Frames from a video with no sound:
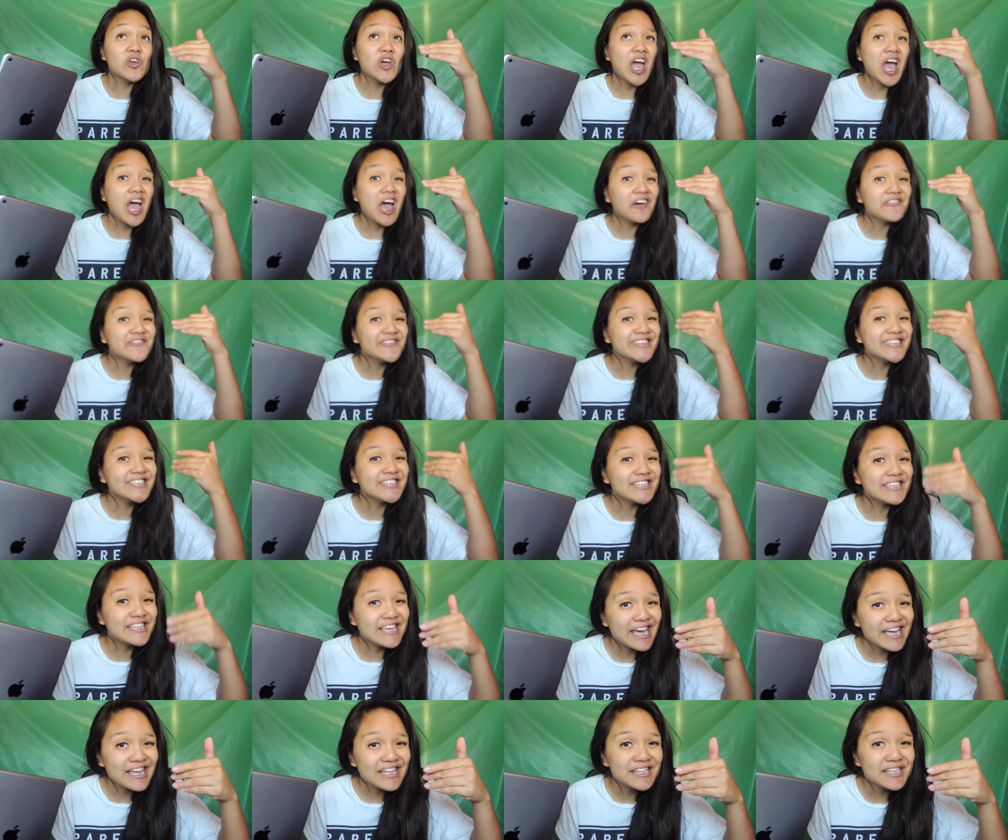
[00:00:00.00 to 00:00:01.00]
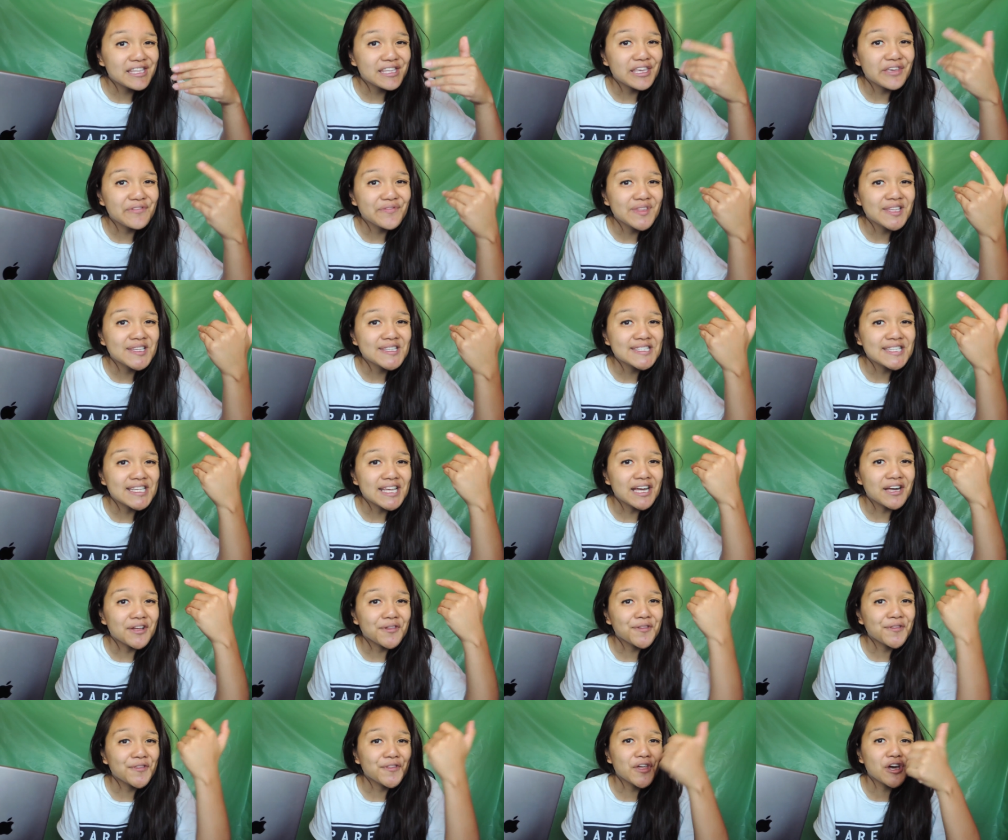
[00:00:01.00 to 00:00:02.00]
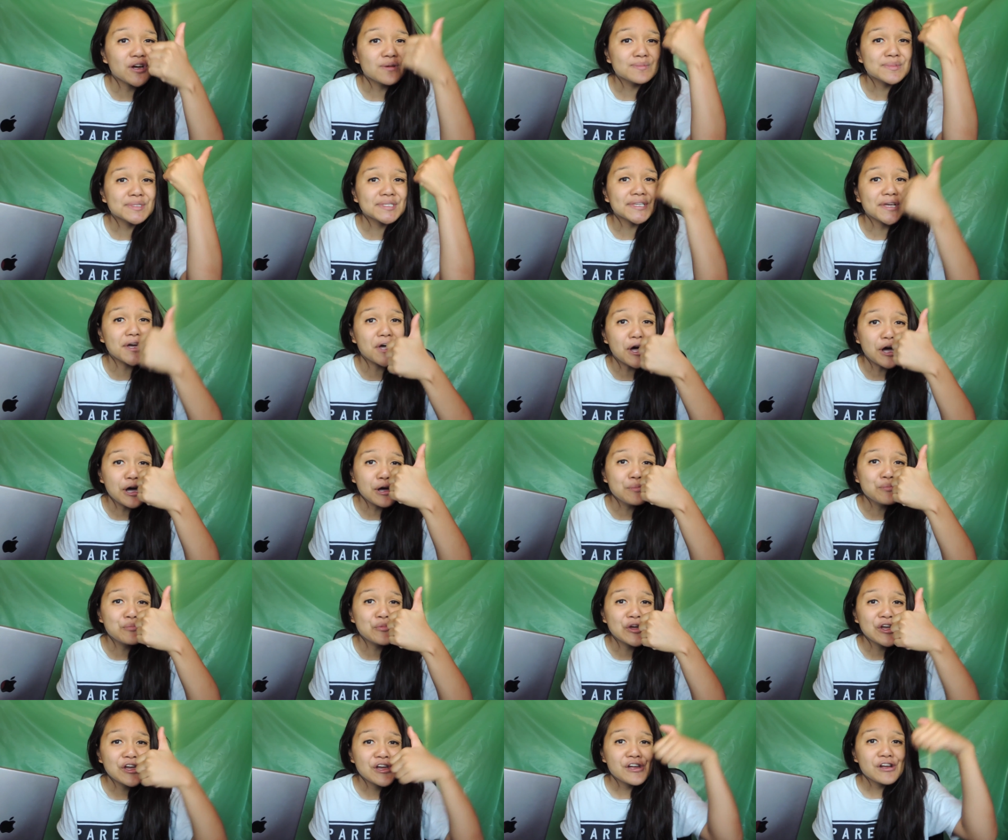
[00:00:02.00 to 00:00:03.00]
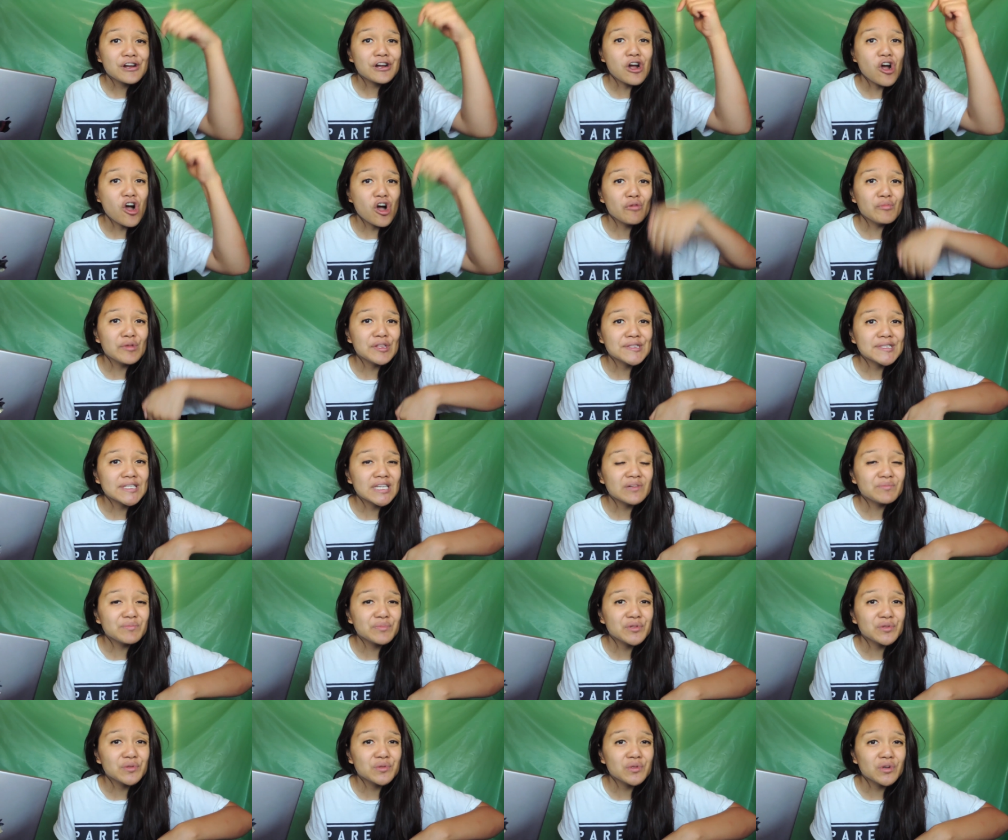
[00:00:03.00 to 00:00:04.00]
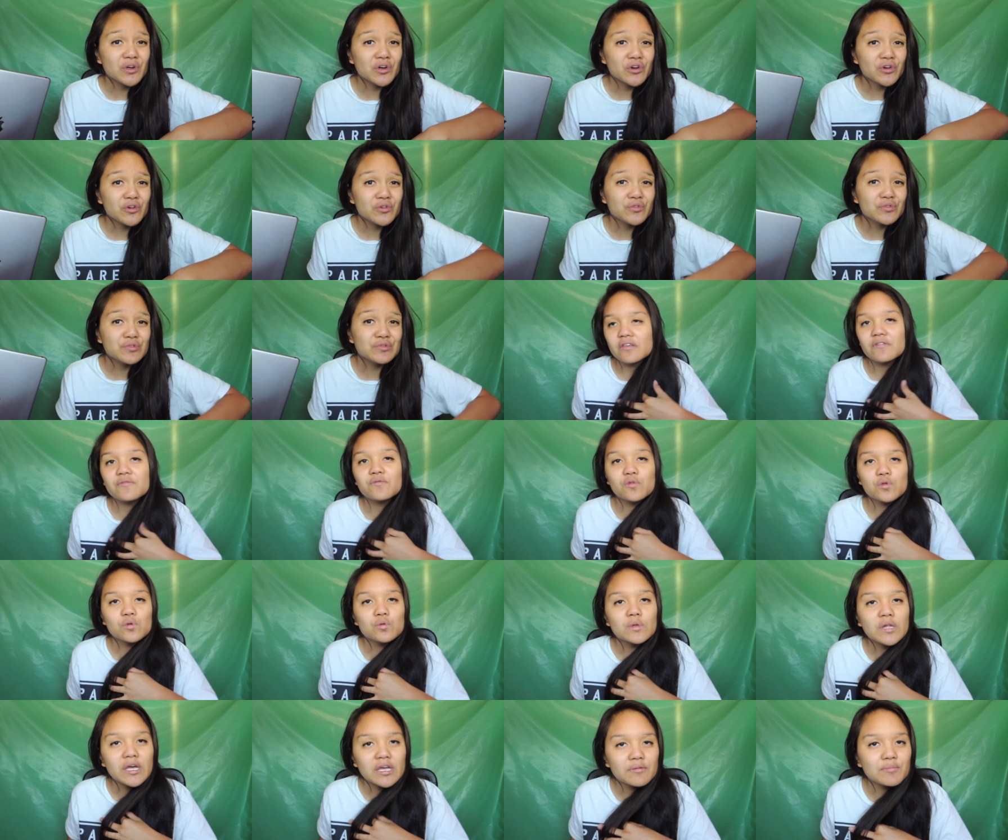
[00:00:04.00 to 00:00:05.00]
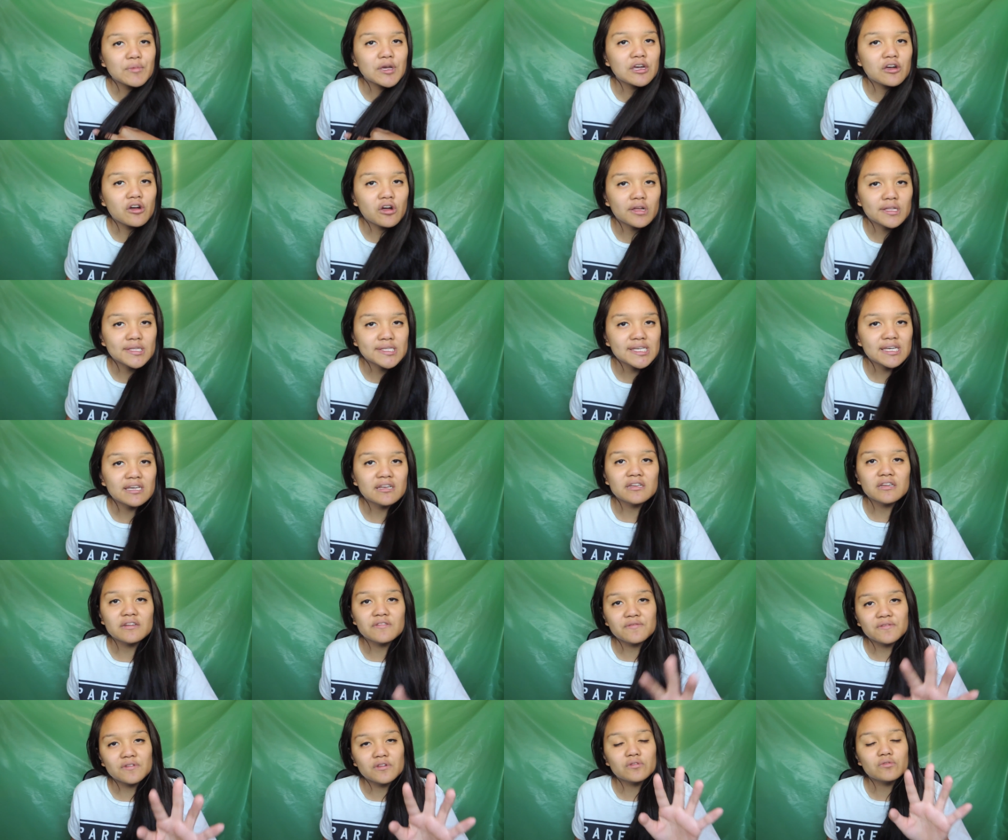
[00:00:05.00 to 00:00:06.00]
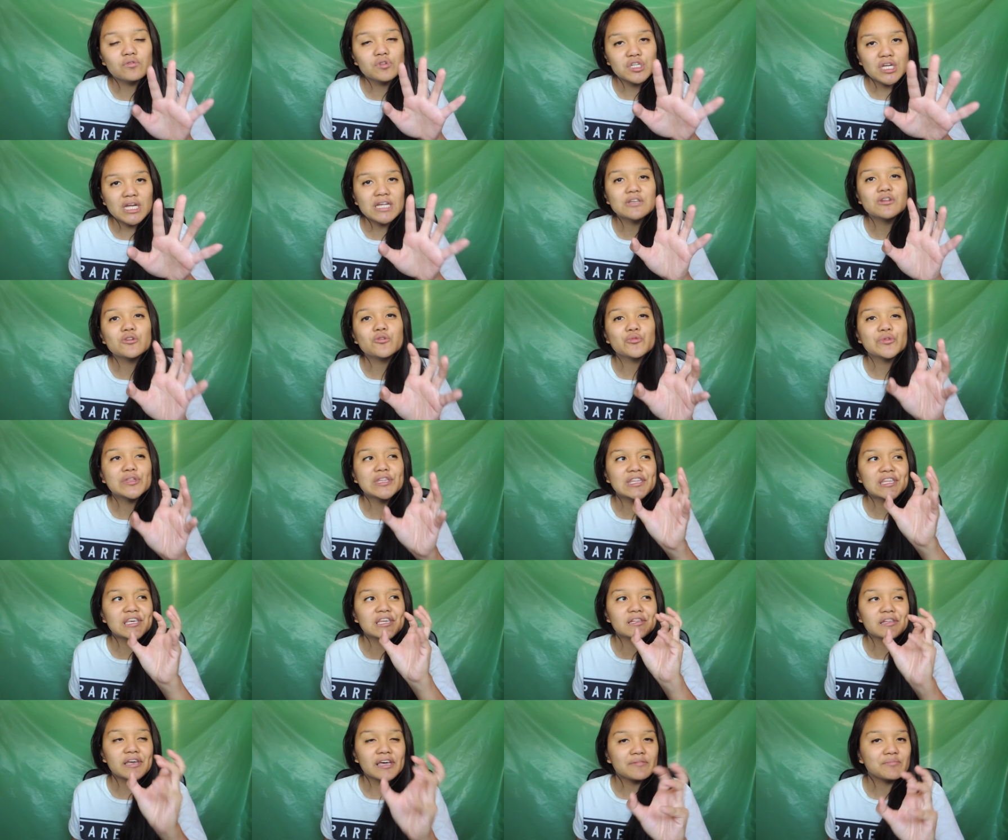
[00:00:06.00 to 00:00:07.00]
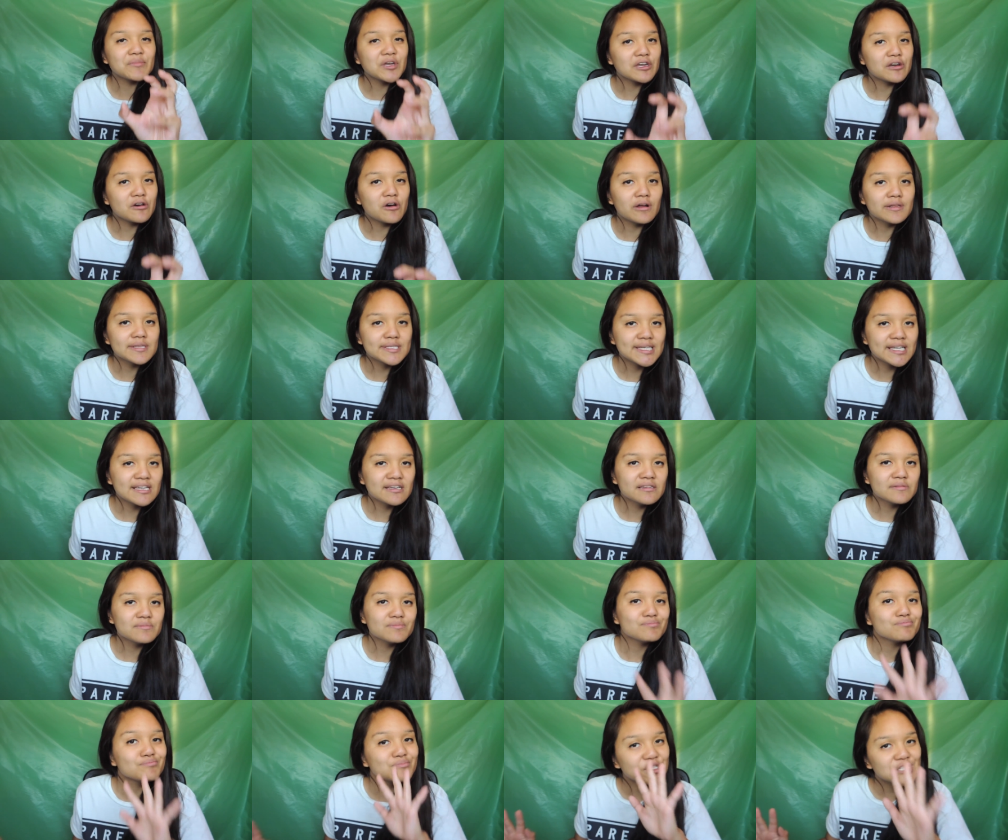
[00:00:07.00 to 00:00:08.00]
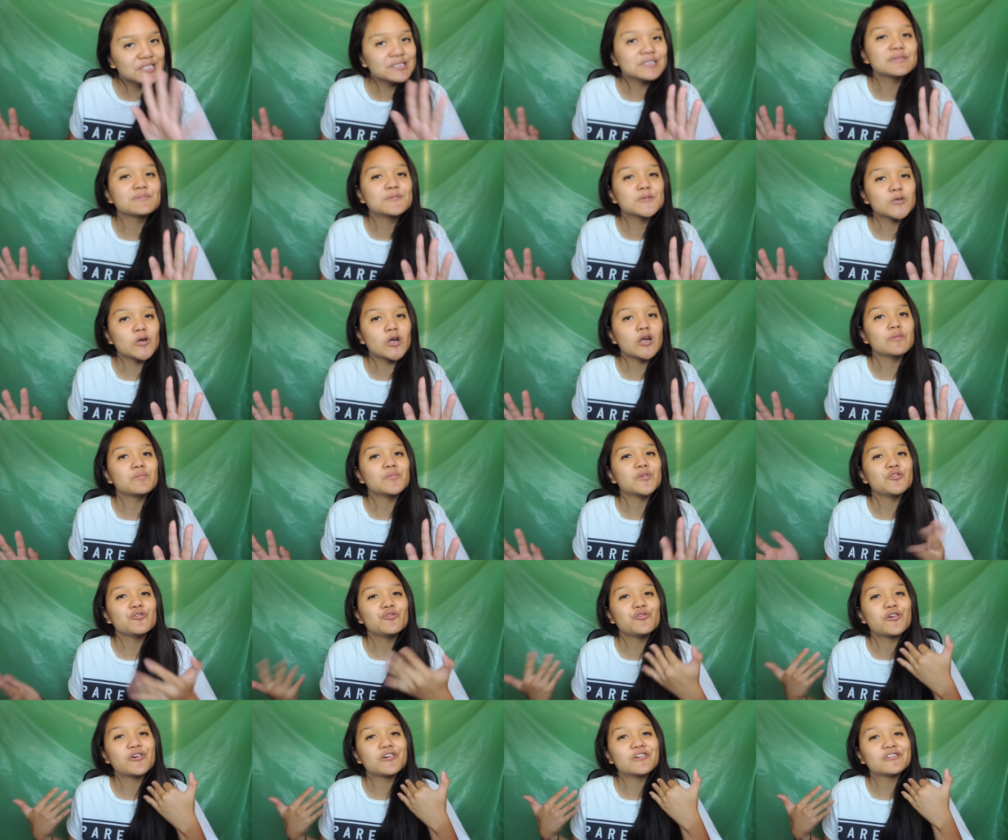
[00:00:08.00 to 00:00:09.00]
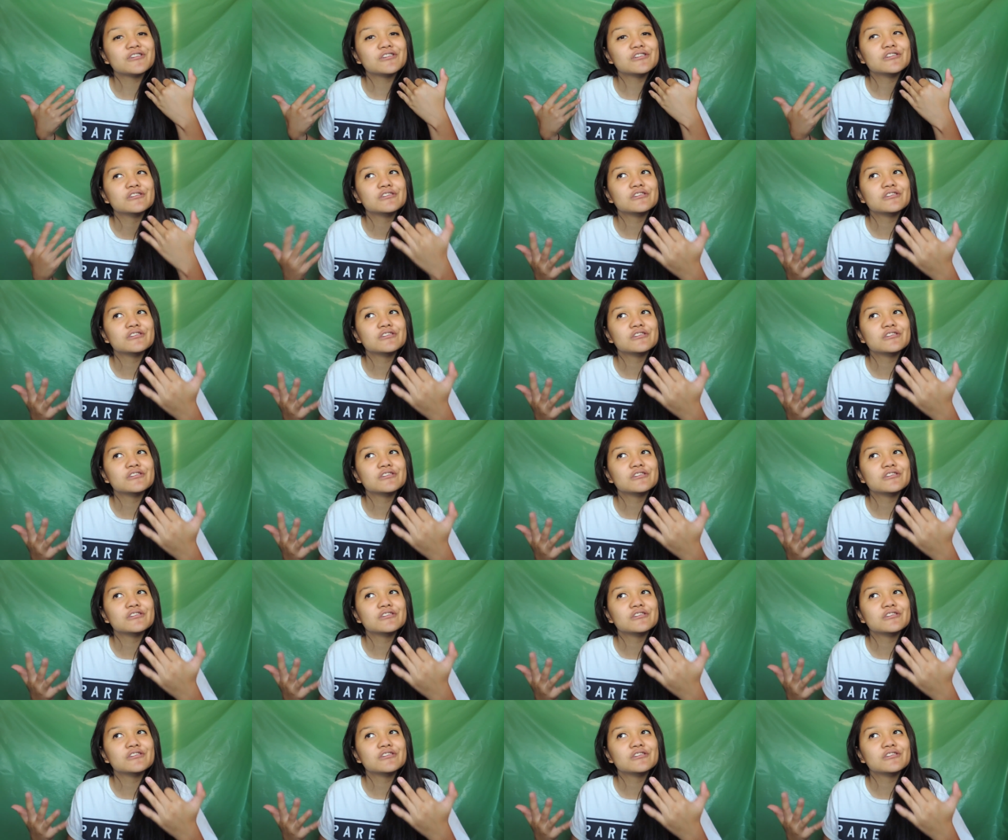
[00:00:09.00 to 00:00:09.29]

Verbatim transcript: you haven't yet, give this a thumbs up. Comment down below if you like my content. If you genuinely like my content, please subscribe. You are